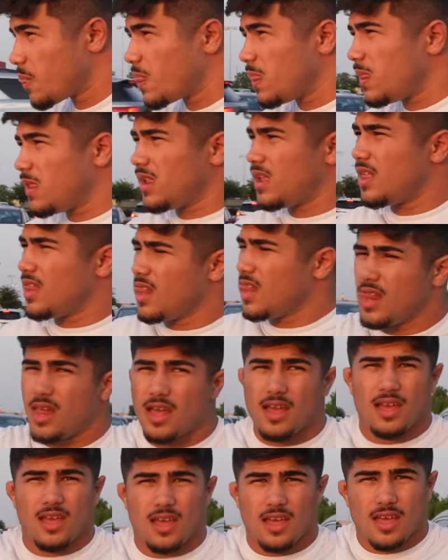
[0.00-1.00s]

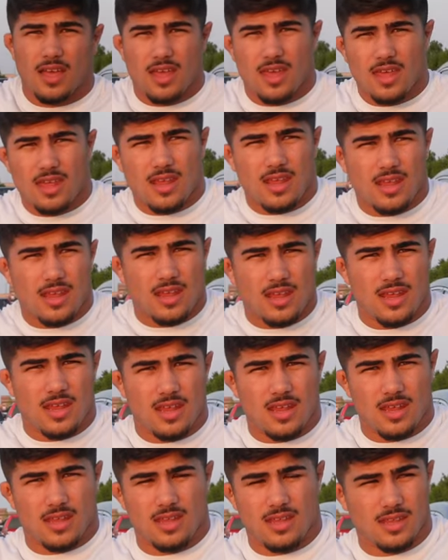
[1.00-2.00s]

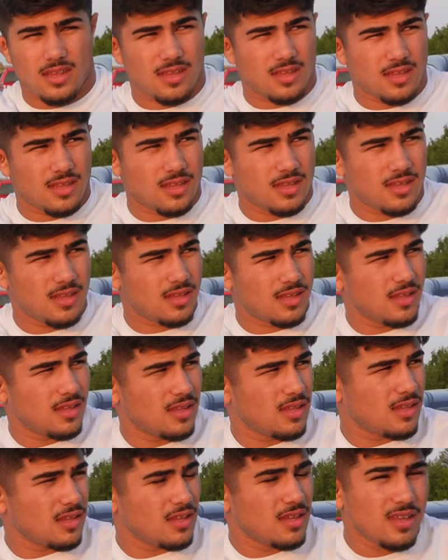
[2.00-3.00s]

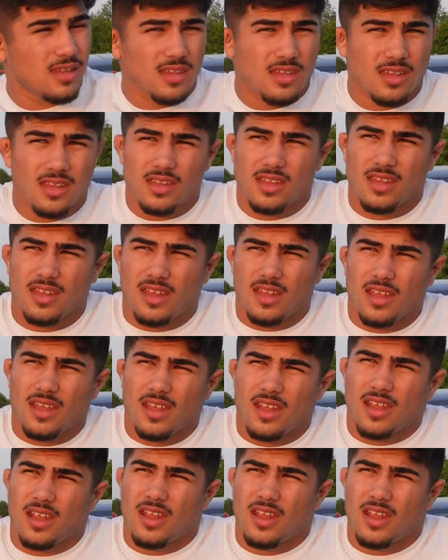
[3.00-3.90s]
Nobody speaks.